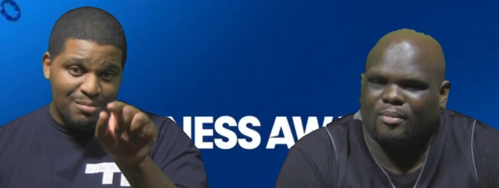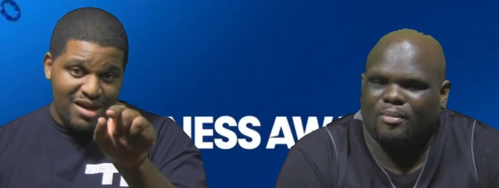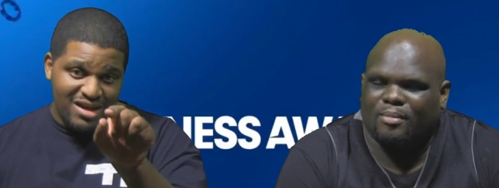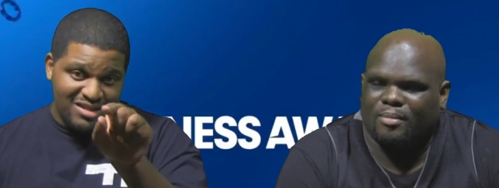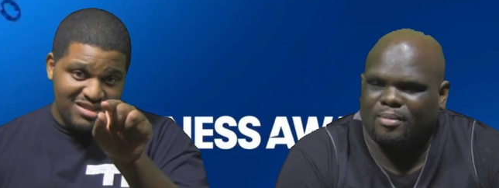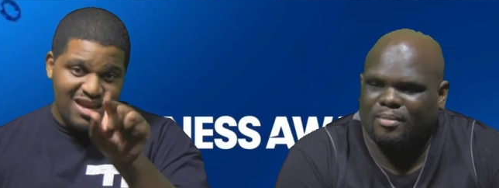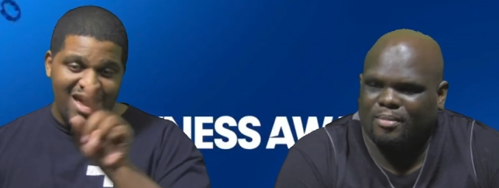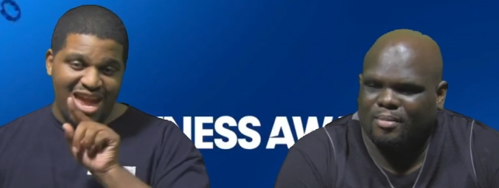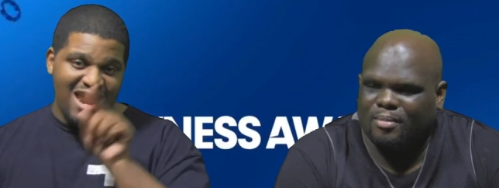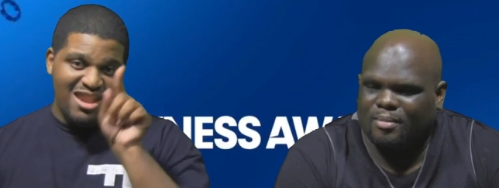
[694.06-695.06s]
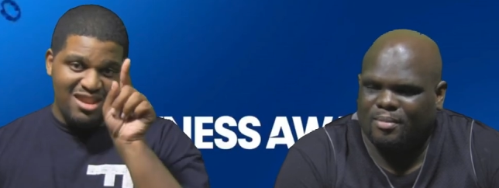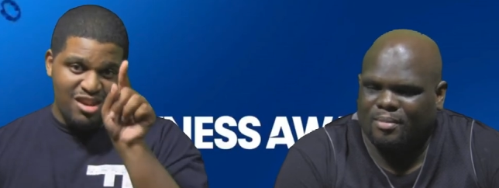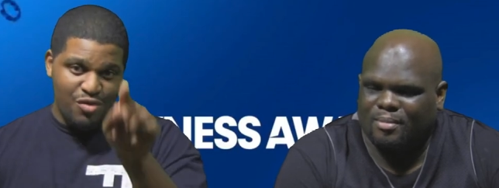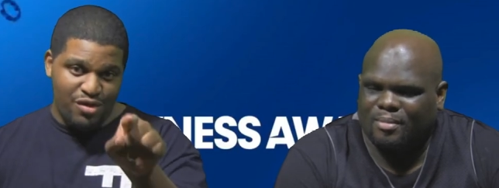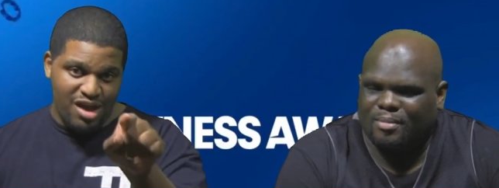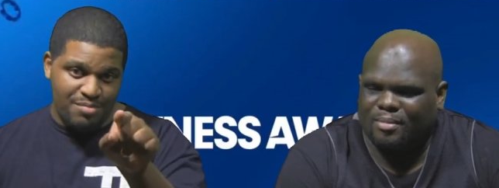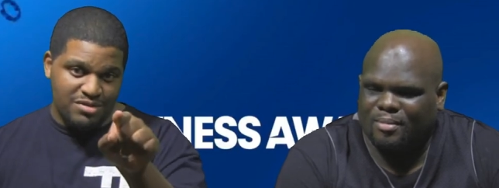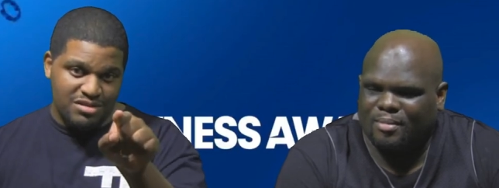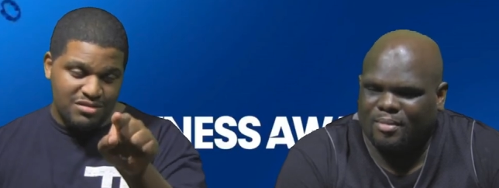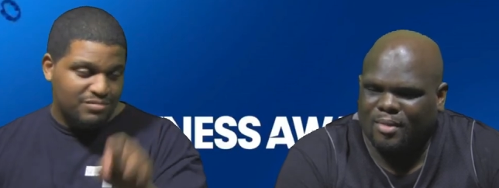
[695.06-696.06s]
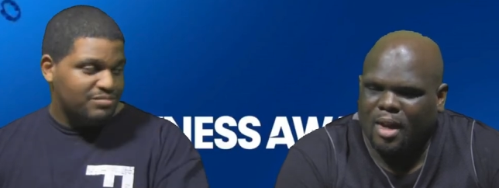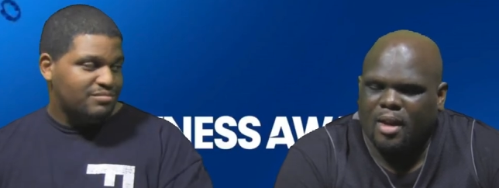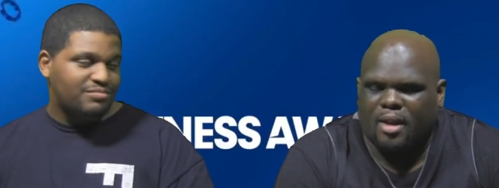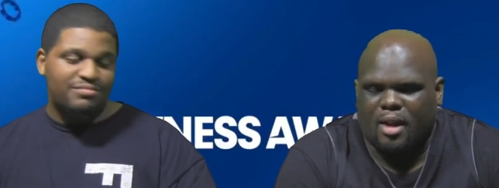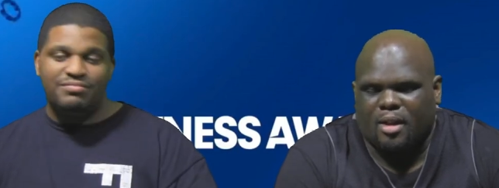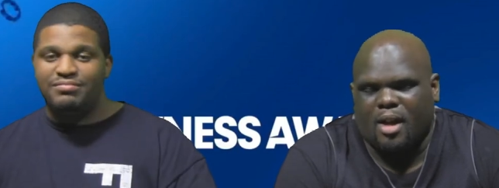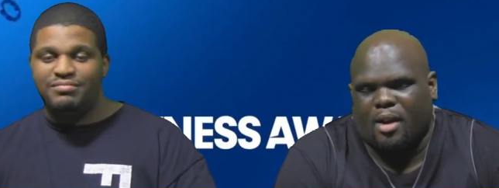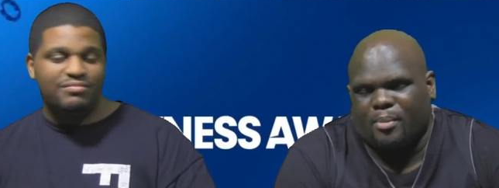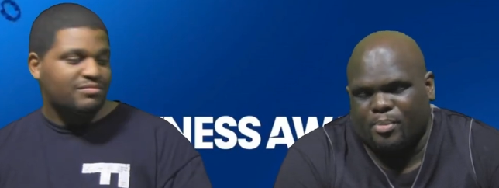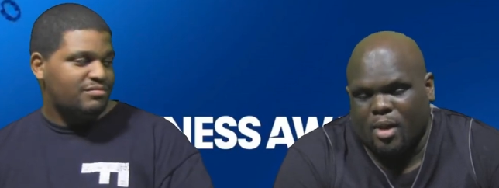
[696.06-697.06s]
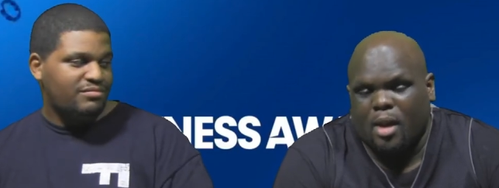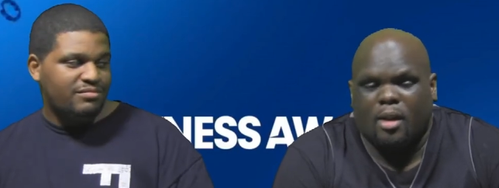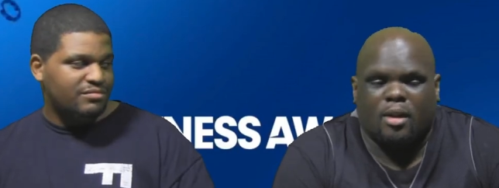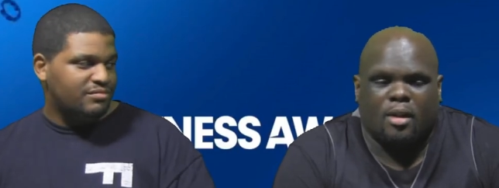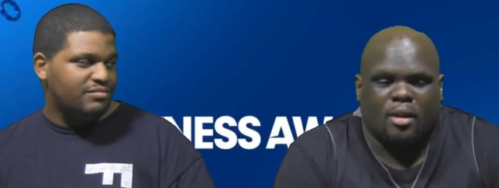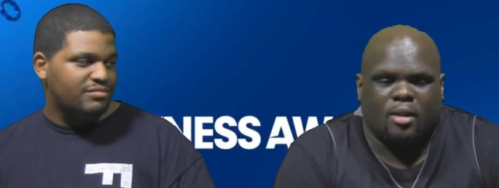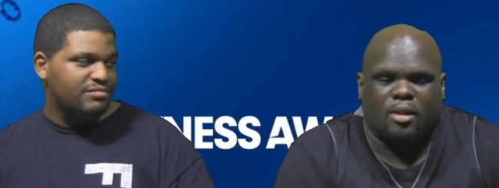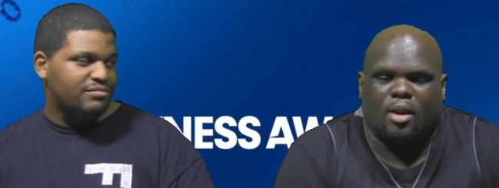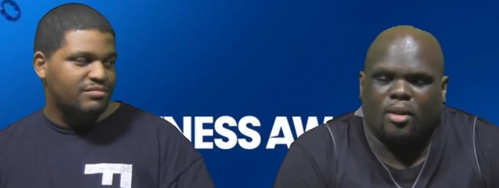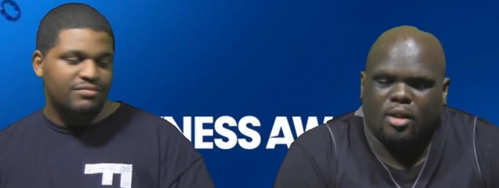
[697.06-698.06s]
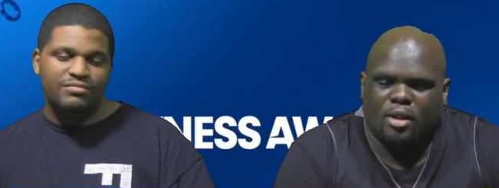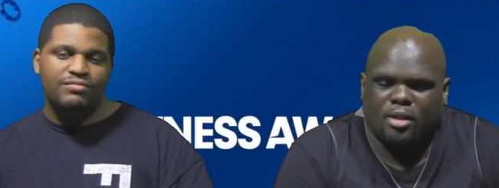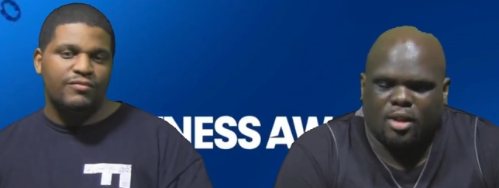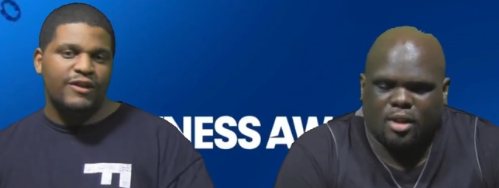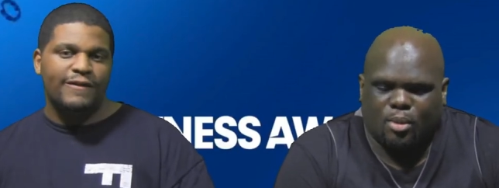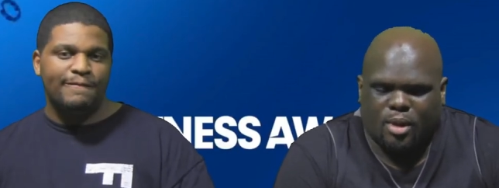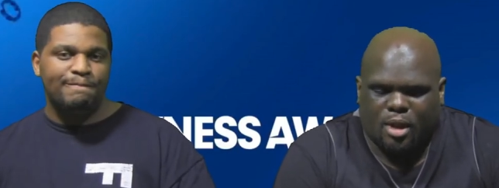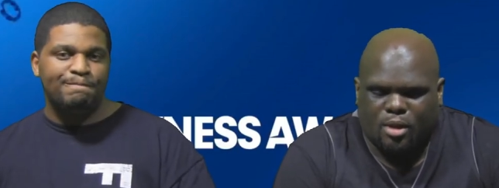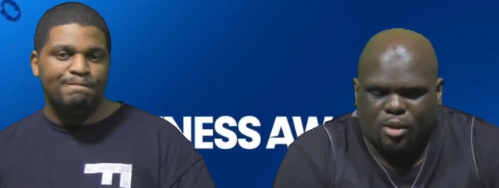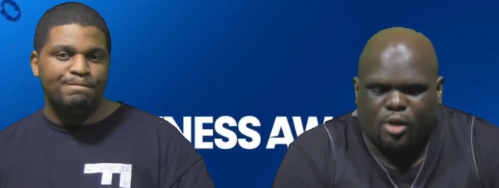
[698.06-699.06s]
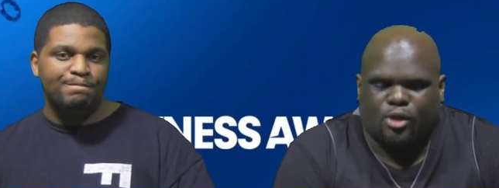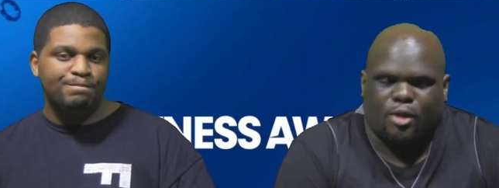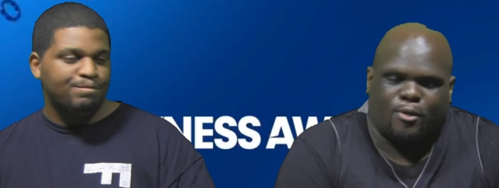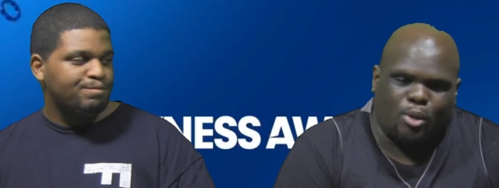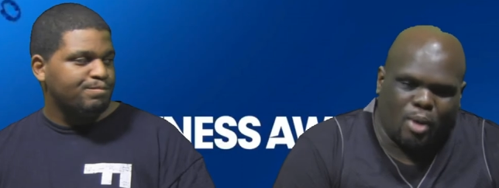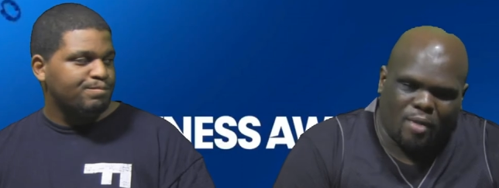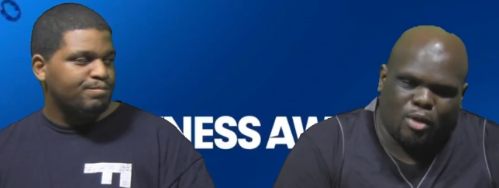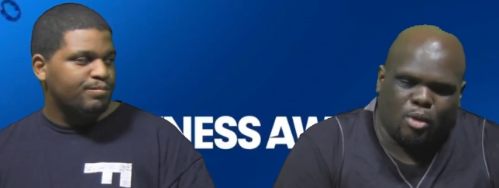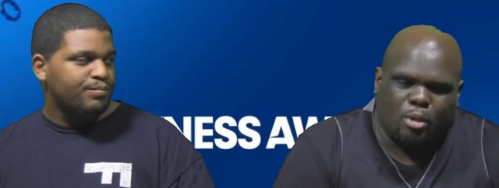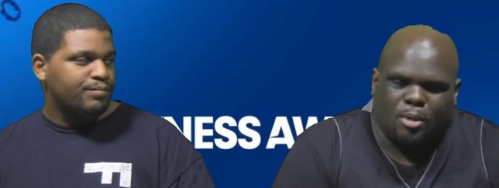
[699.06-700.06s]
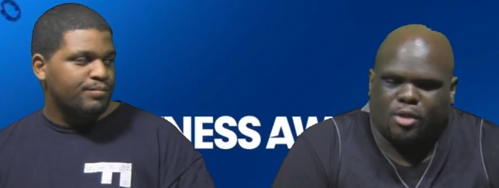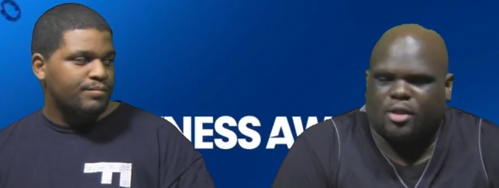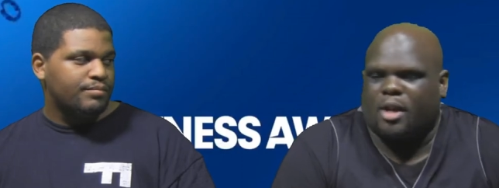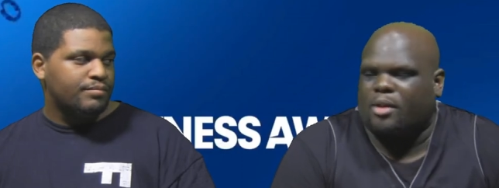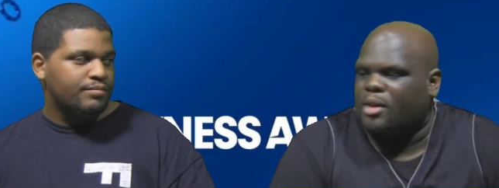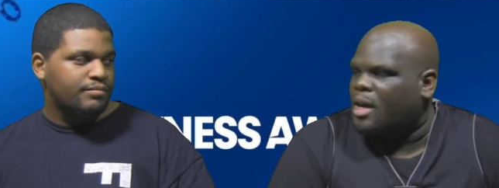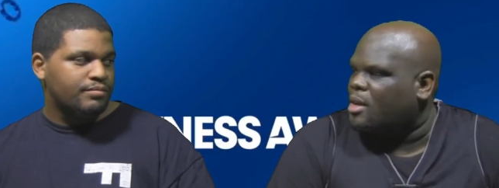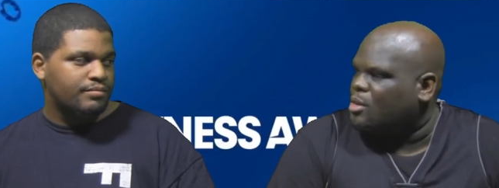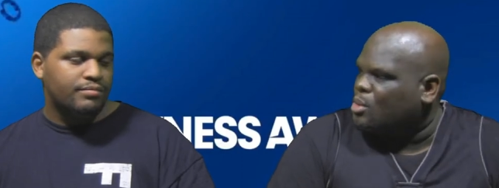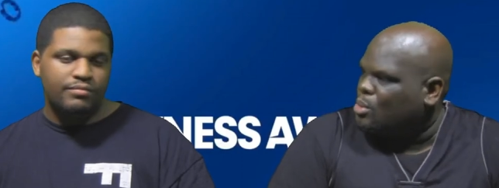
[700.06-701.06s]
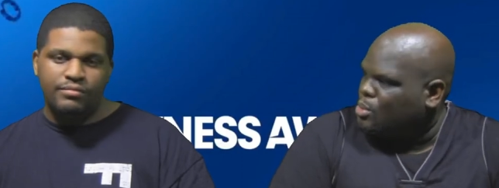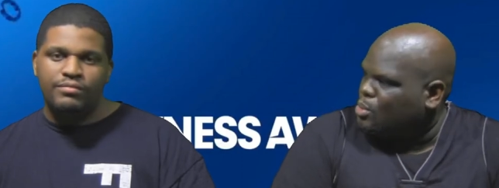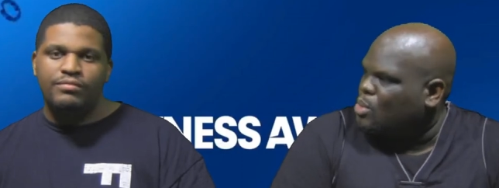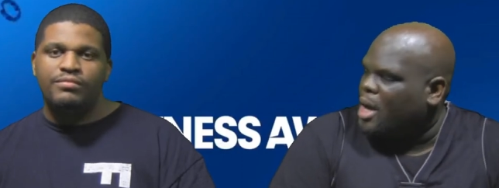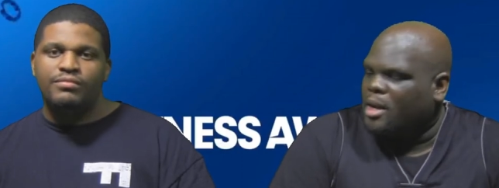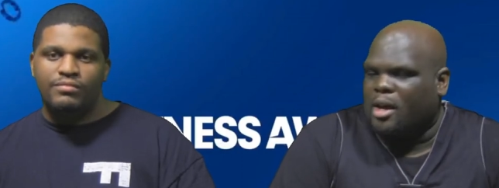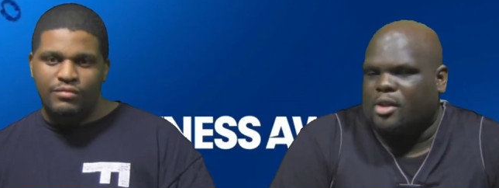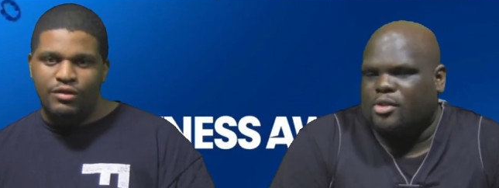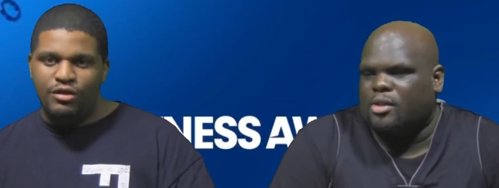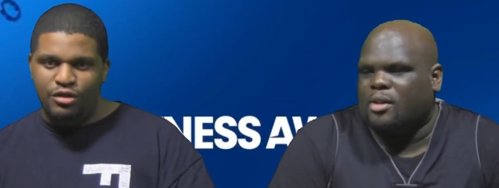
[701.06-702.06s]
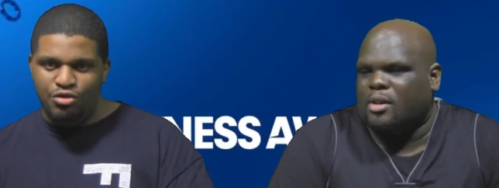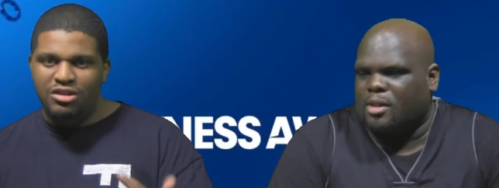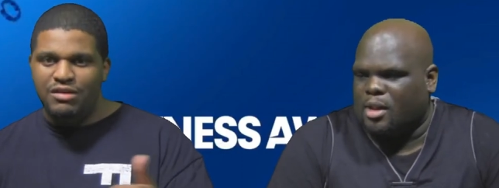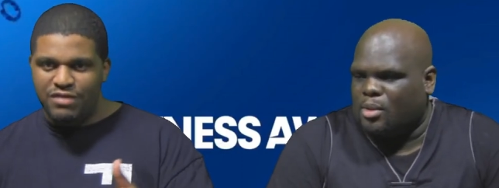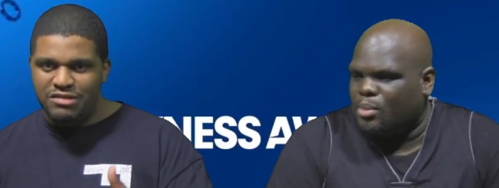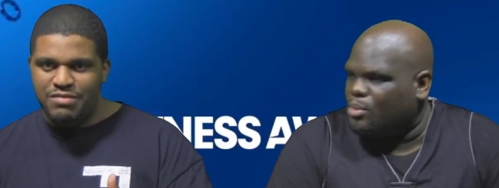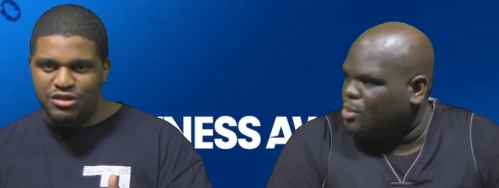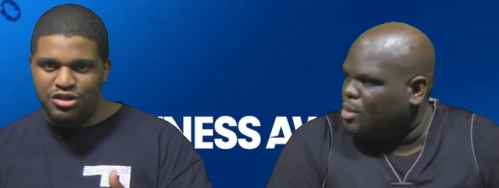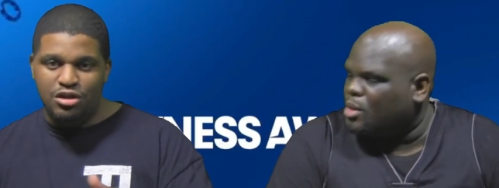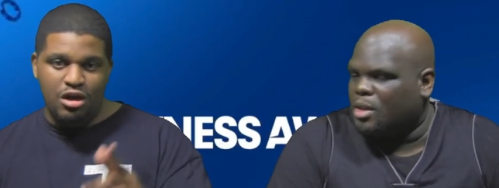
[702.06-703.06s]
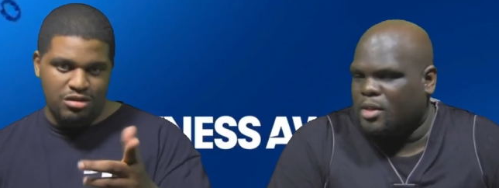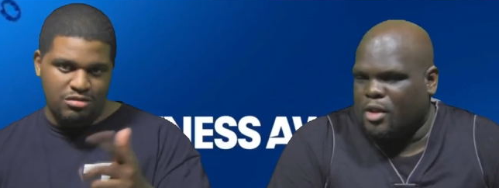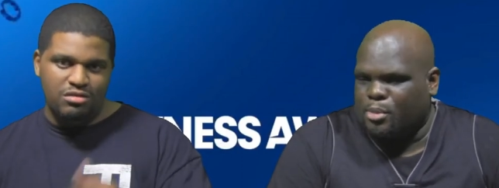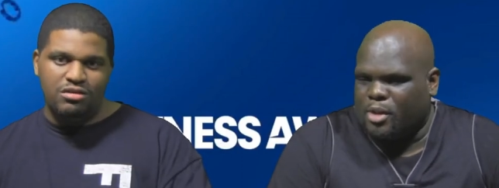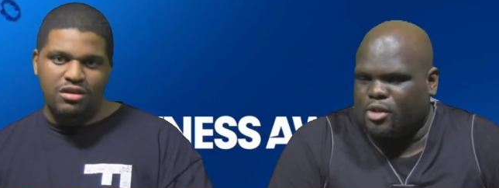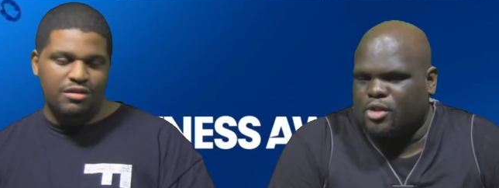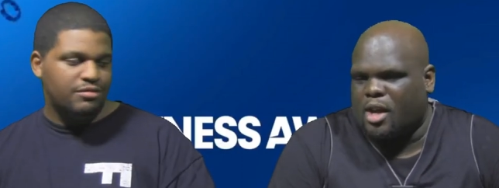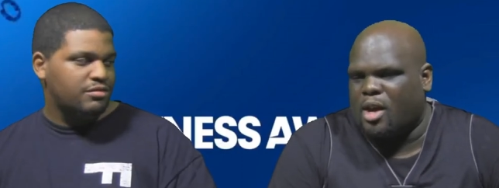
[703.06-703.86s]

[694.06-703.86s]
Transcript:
Speaker 1: in the box
Speaker 2: and nothing happens. Yeah, now, the only good thing that we can do is if you have a Google Plus account and you write us, you can leave us messages. You can leave us messages